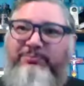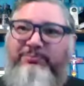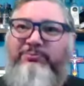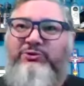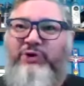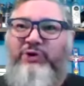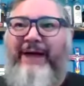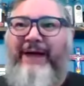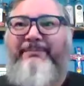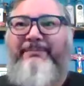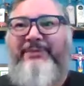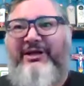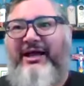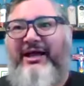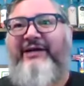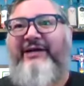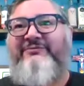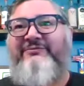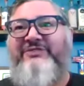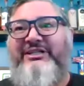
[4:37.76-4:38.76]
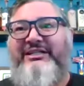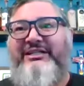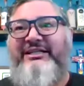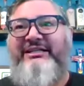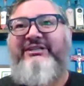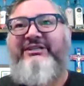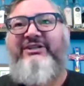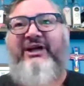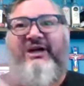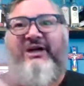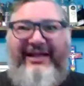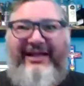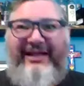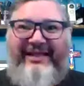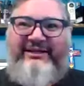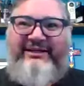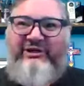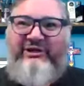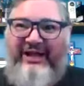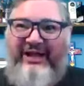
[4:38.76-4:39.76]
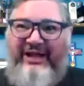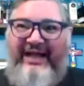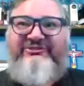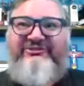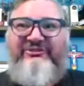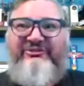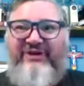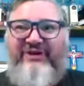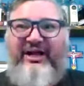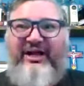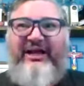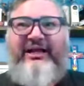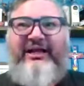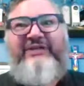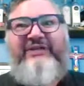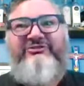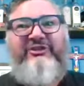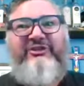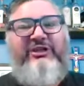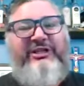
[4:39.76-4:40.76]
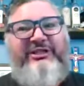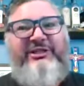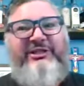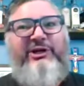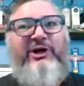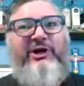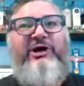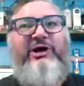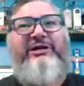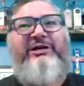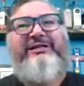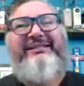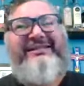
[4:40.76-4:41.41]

drop it out of tequila and classify it as a liqueur,